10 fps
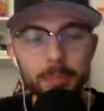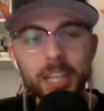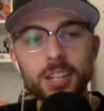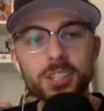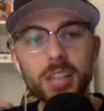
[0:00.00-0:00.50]

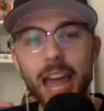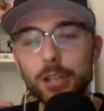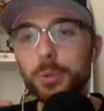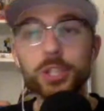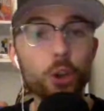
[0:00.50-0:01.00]
because
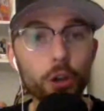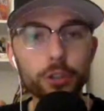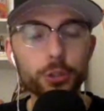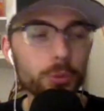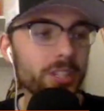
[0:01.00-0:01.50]
as we saw in
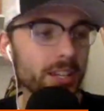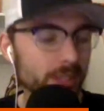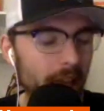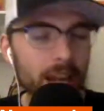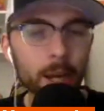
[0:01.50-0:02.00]
Tuesday's
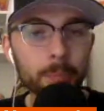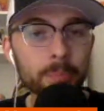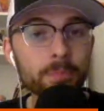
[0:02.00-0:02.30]
lineup,